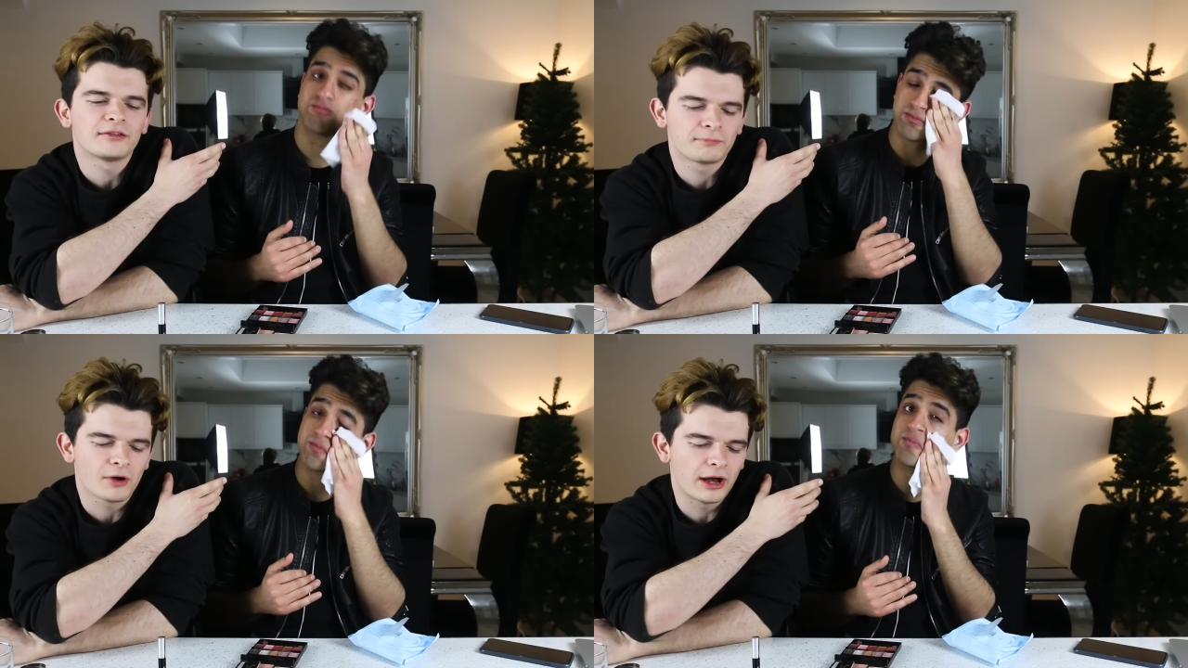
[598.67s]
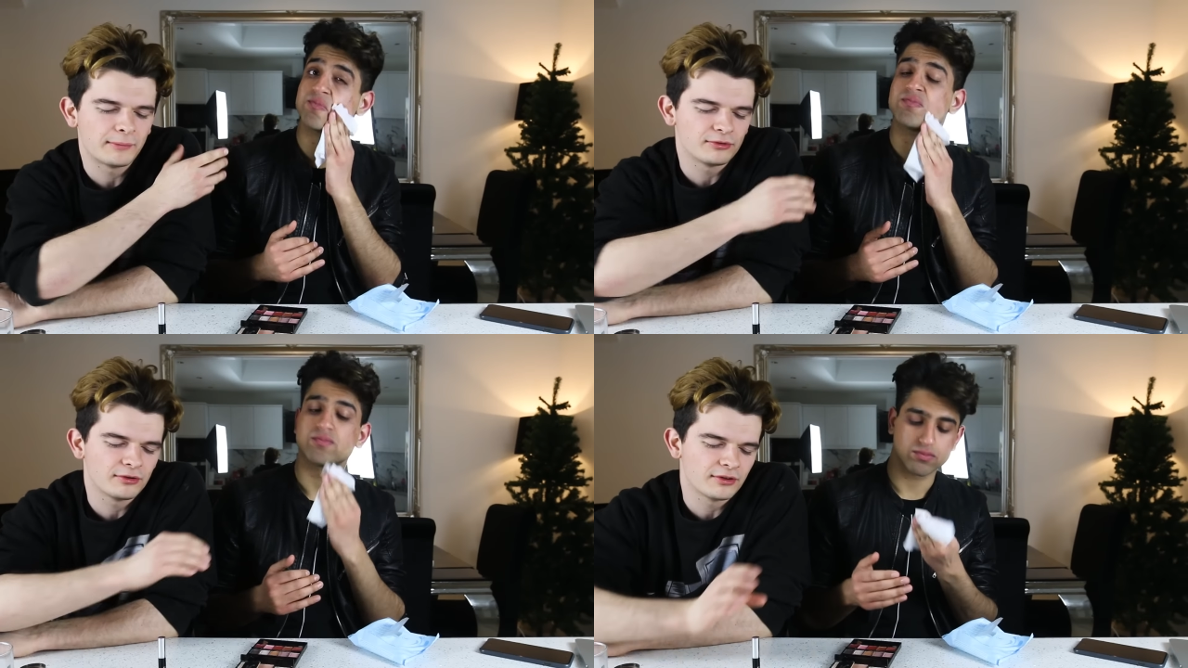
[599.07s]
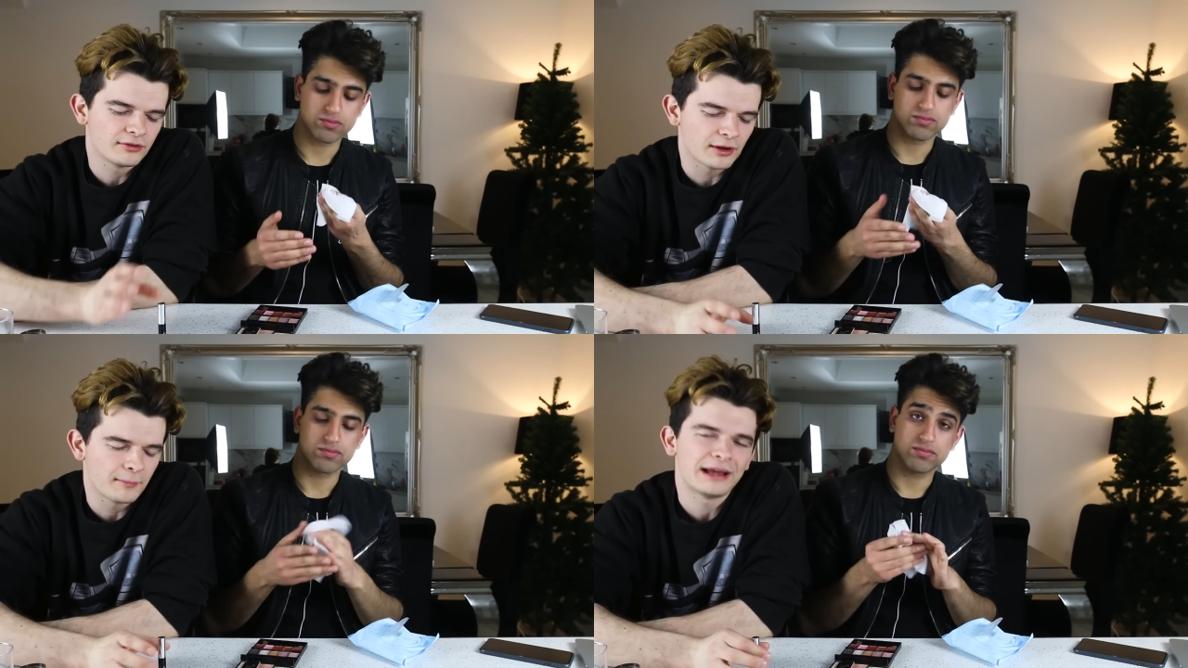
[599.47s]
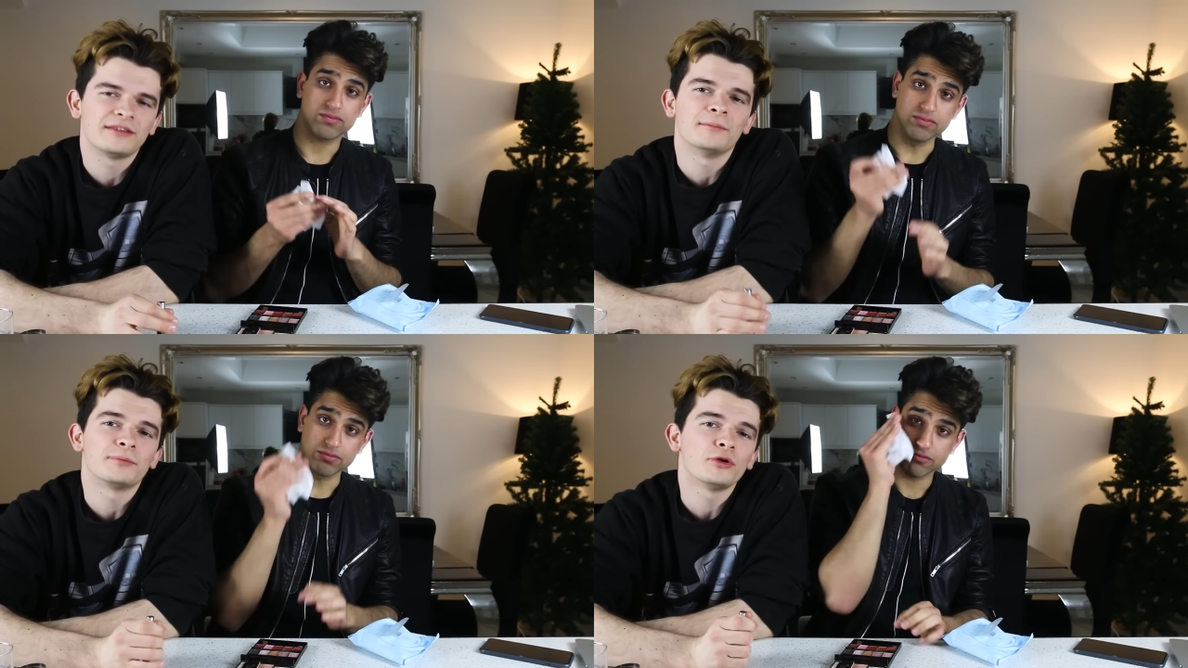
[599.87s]
Speaker 1: This guy produces
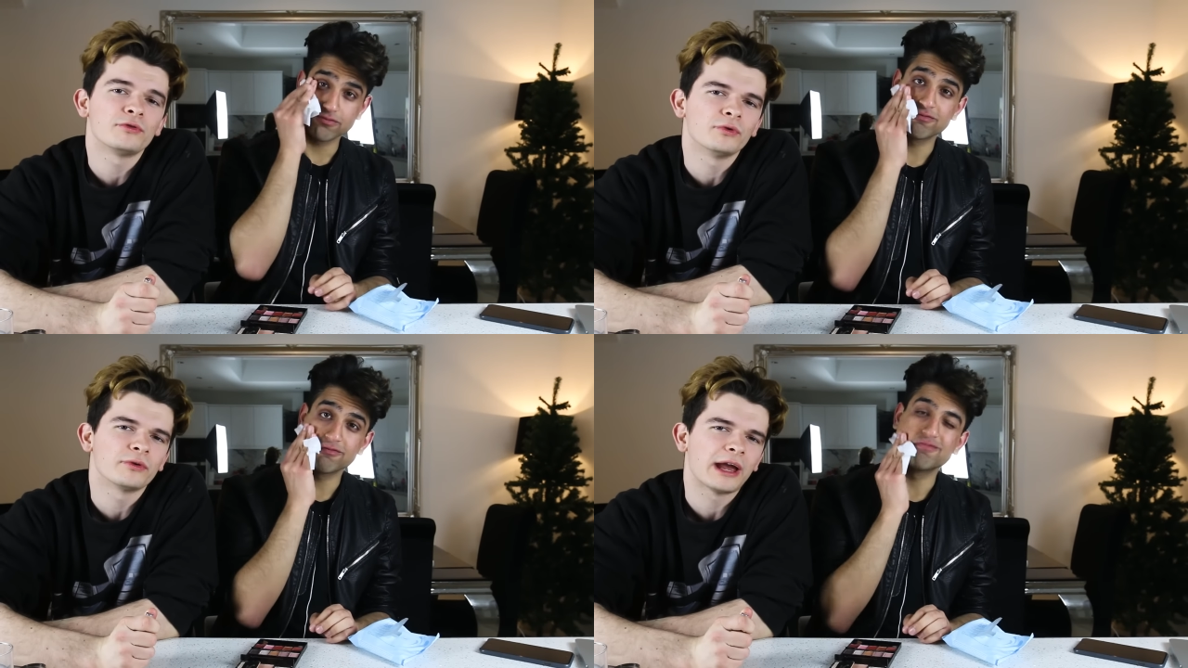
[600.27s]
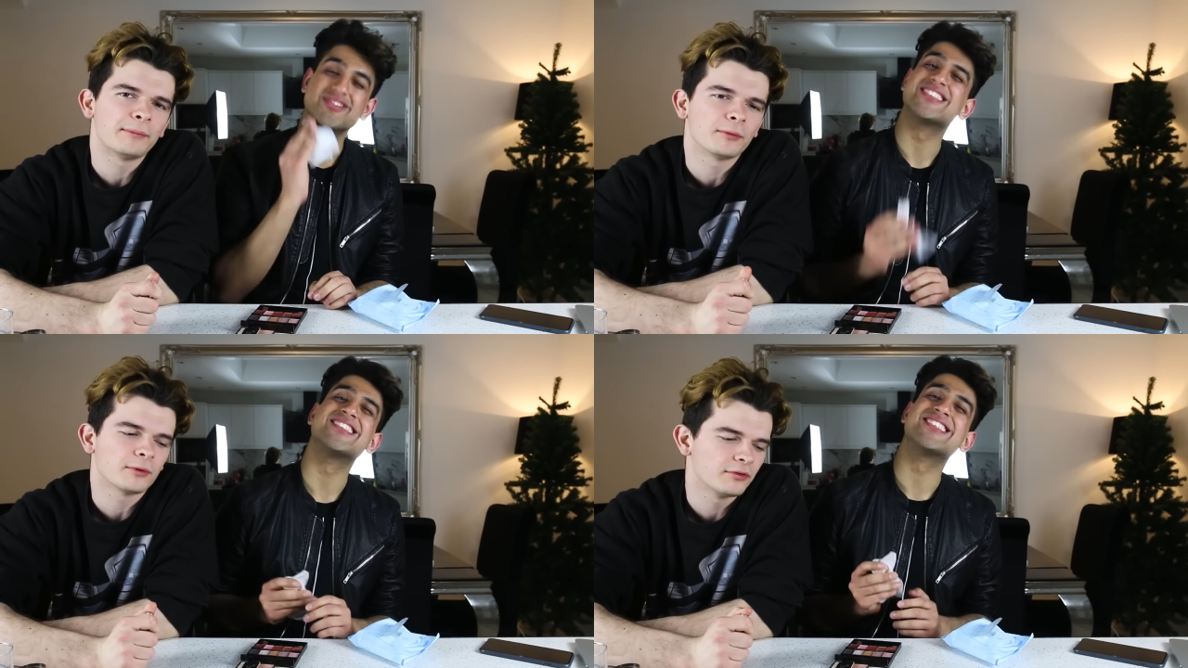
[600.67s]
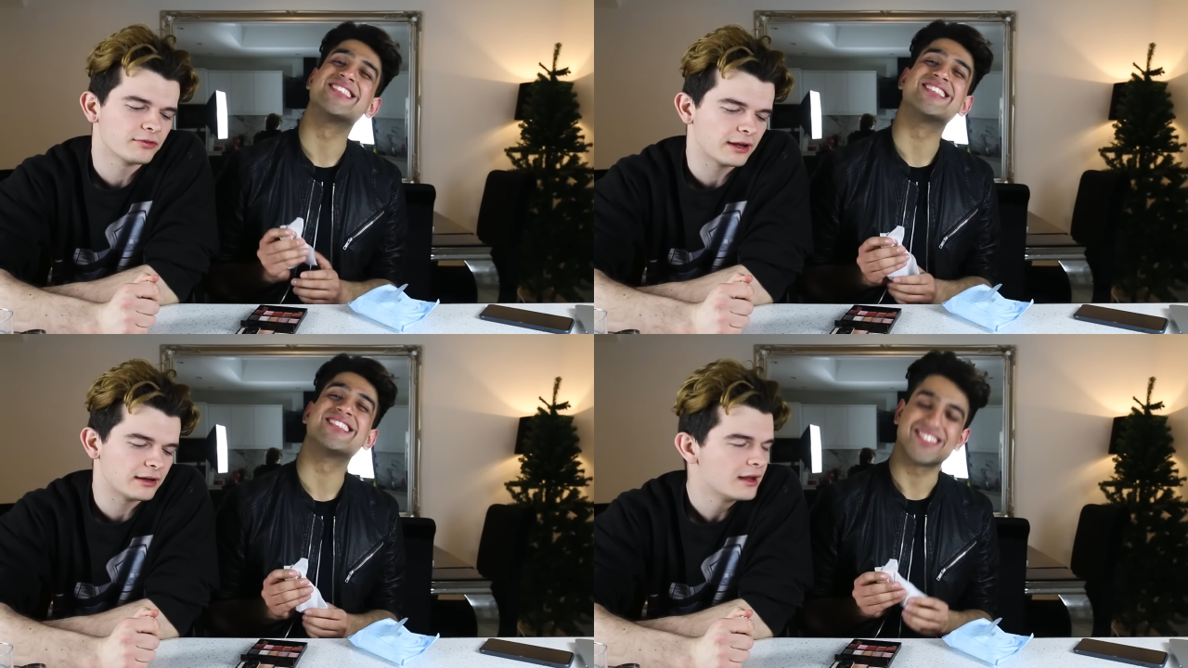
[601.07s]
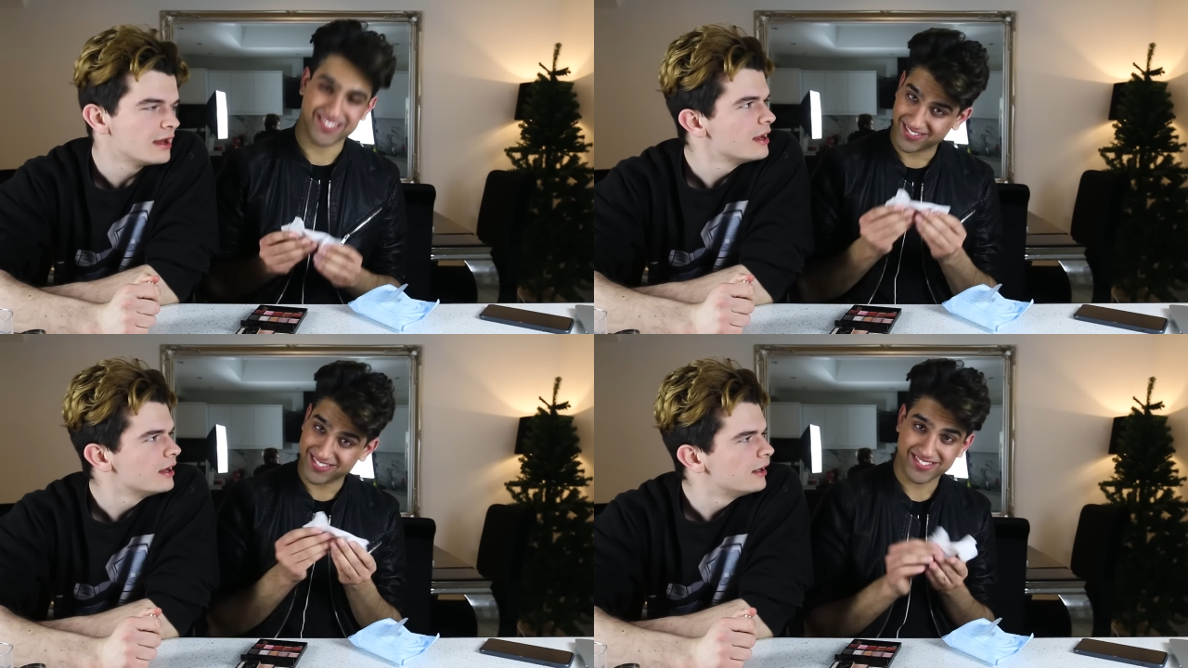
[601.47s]
amazing, beautiful K-pop content.
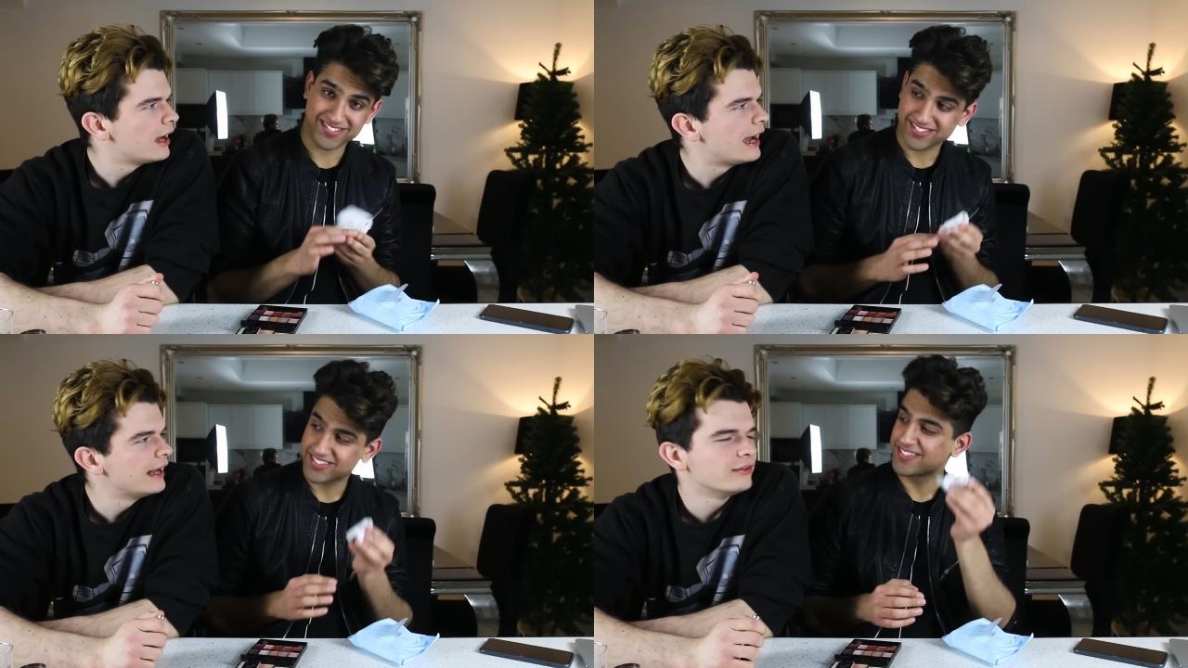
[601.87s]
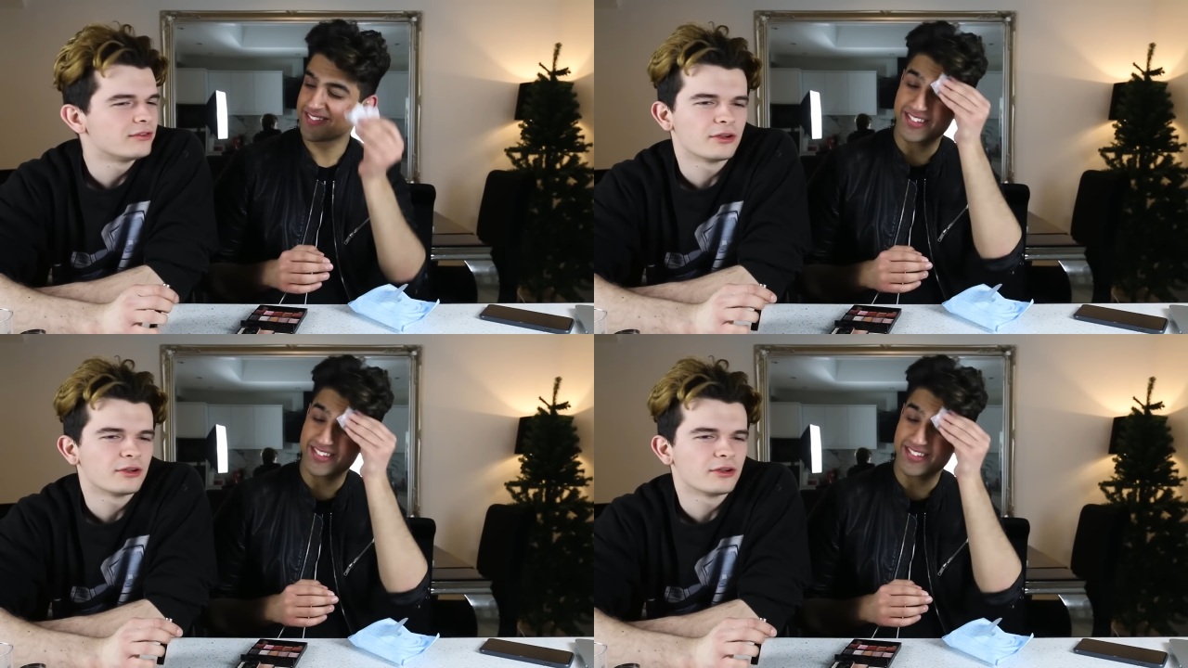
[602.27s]
And